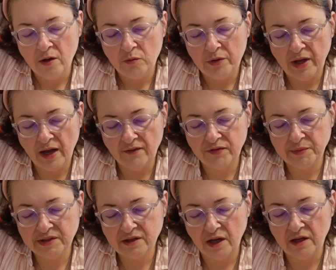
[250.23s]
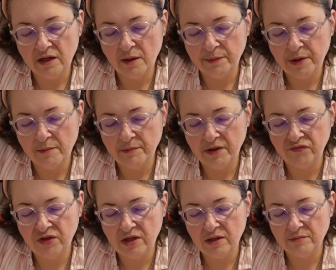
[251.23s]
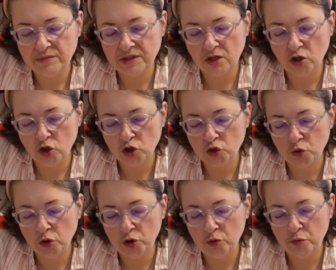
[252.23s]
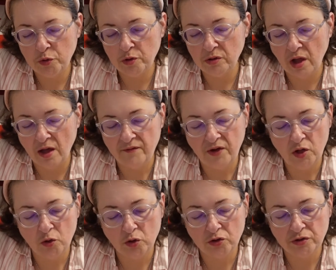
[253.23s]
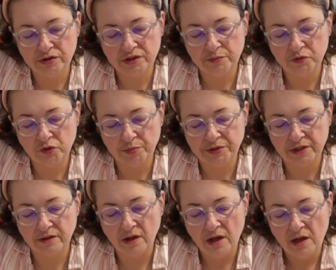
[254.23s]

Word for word: We have some exciting upcoming themes and are sure you will love your subscription.